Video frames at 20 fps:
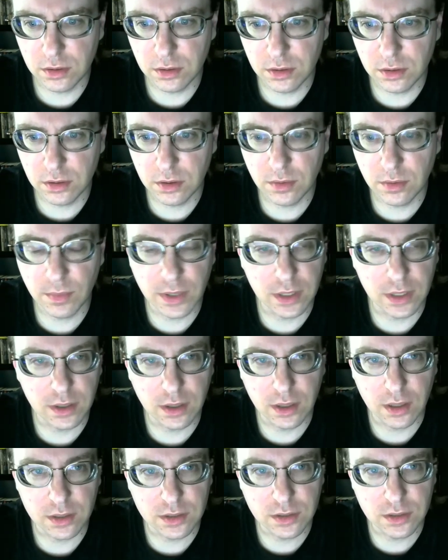oh my
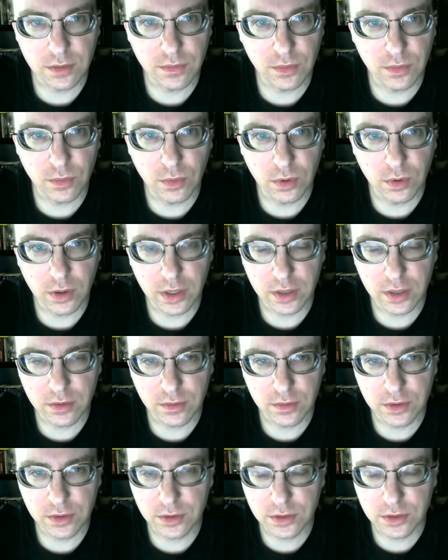god, Civil War
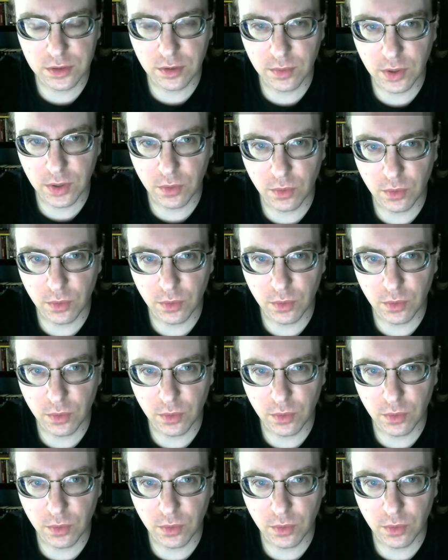introduced so many